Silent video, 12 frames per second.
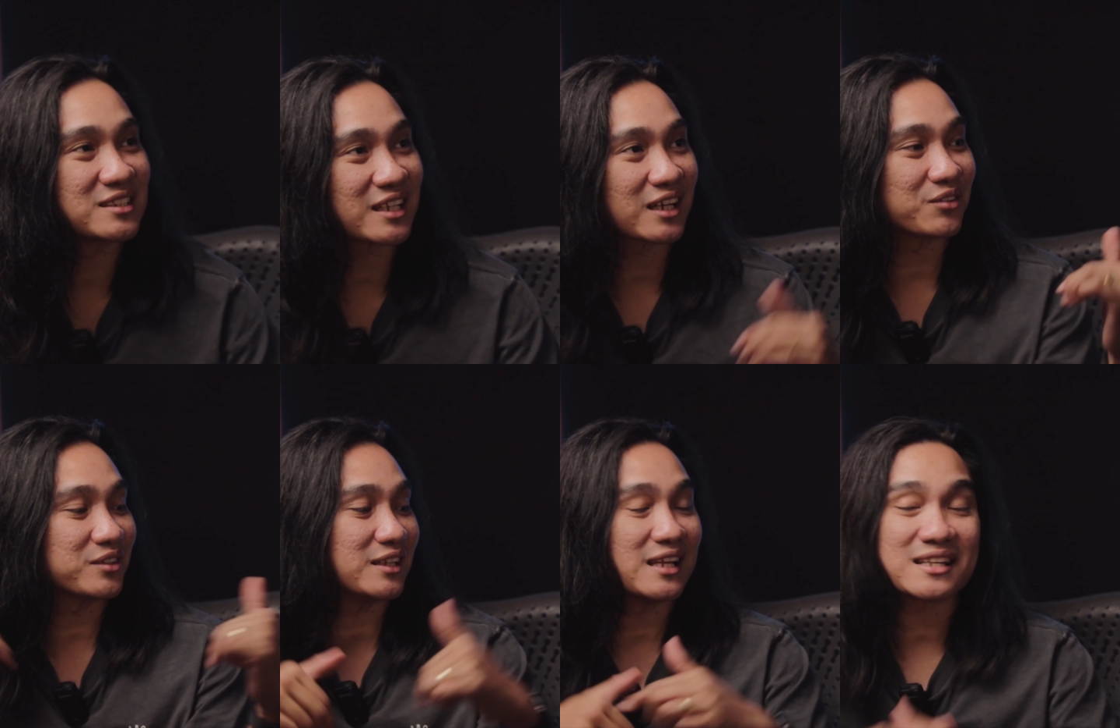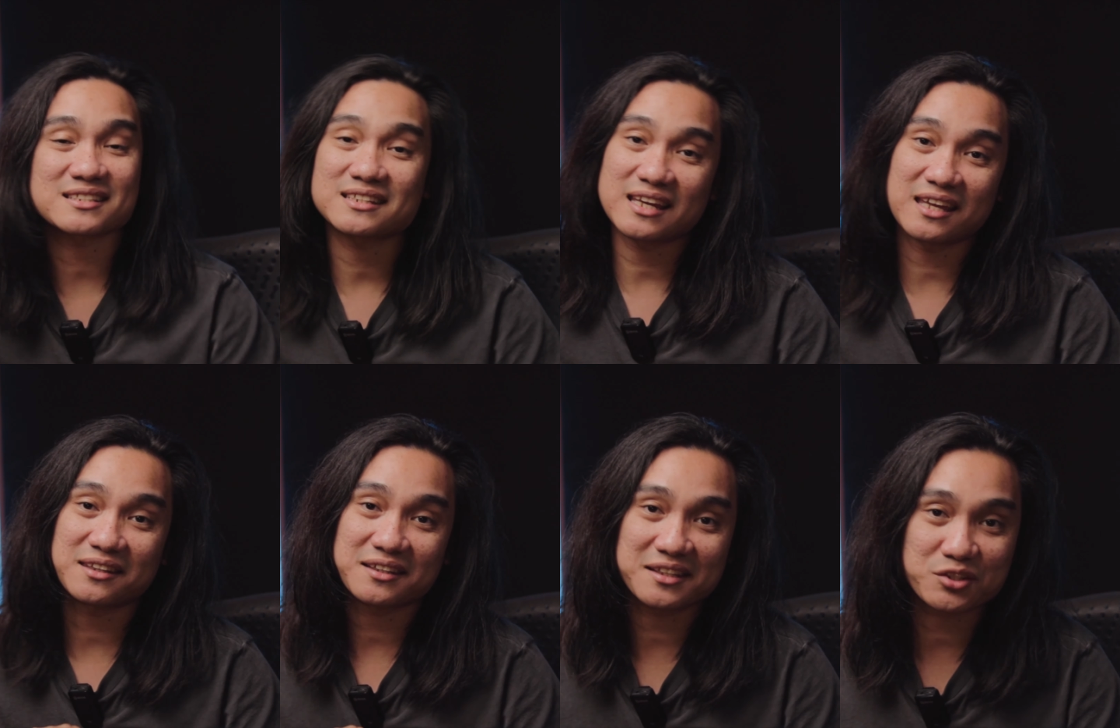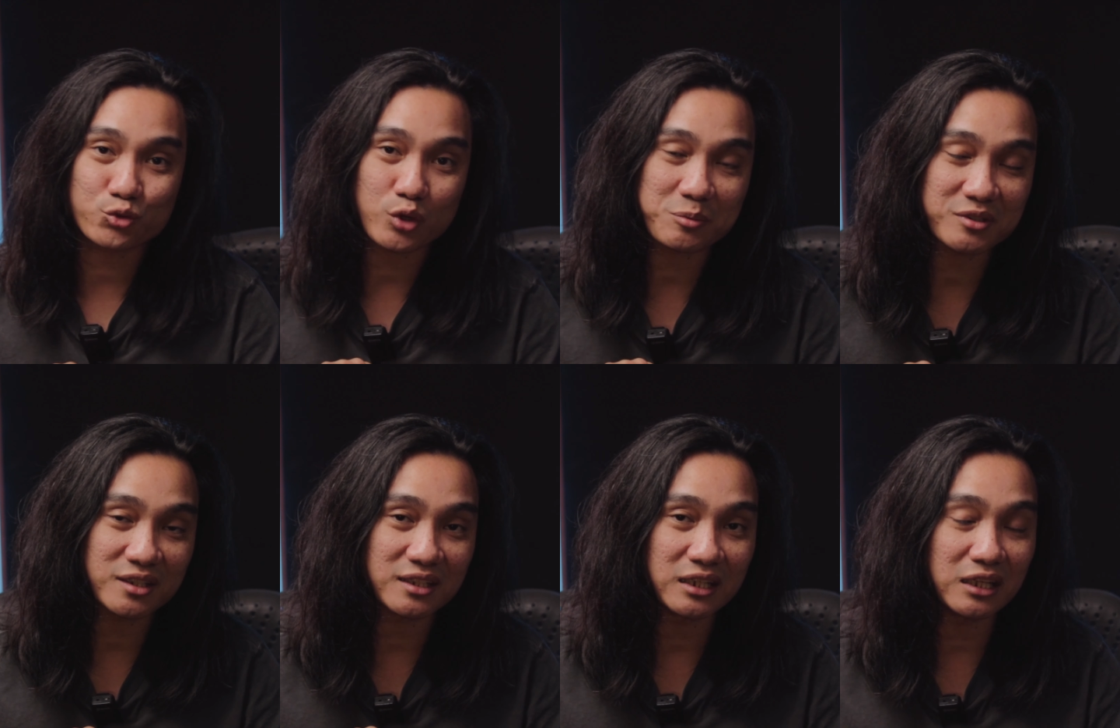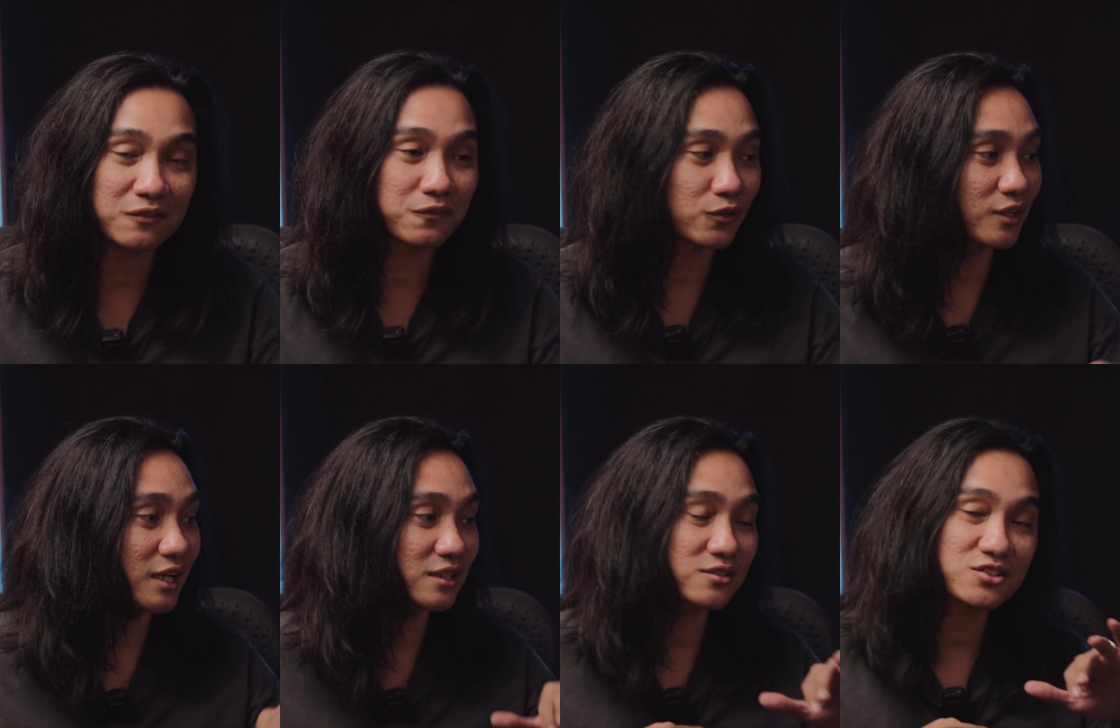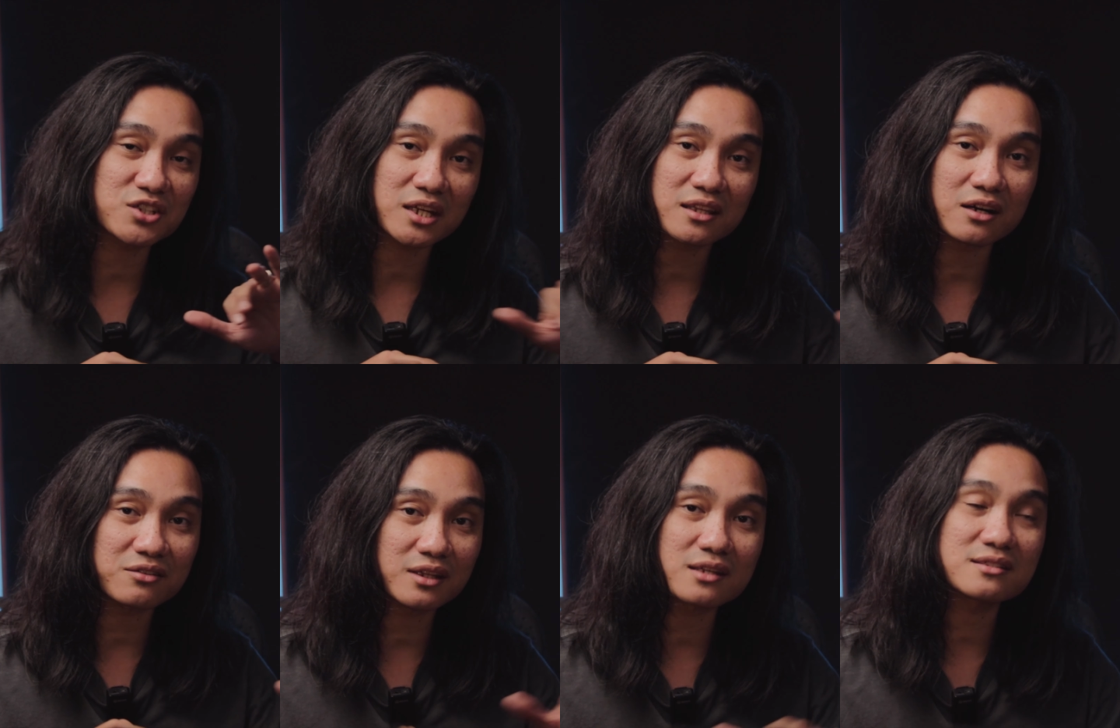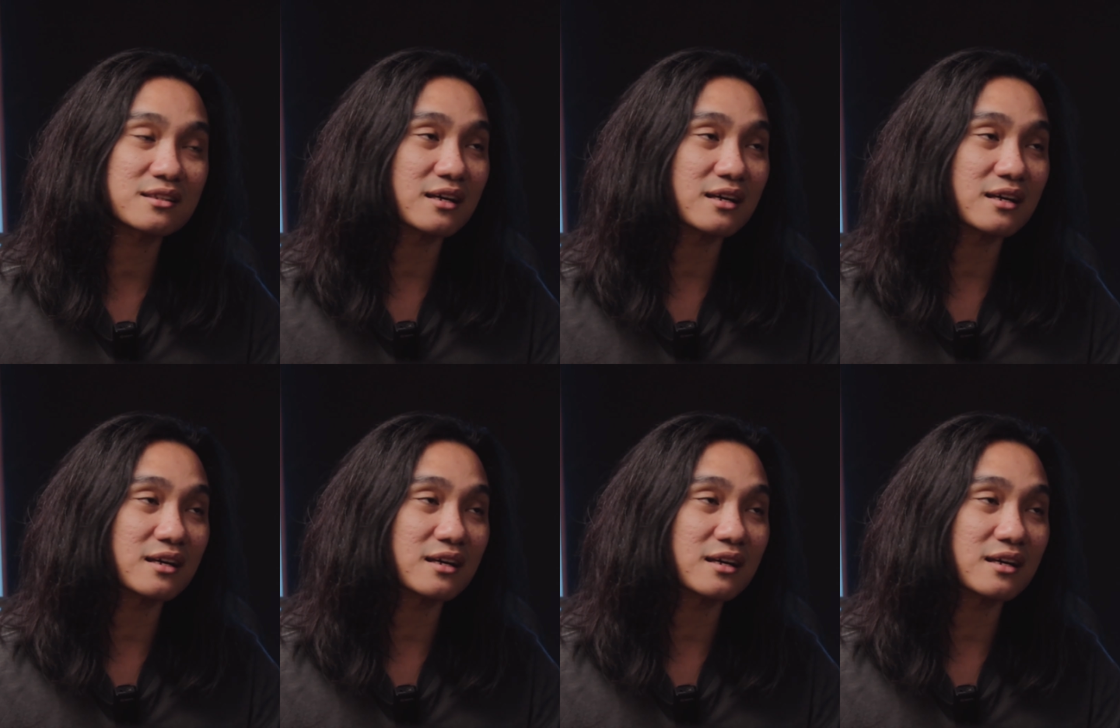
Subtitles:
Check out the links in the description if you like to check out the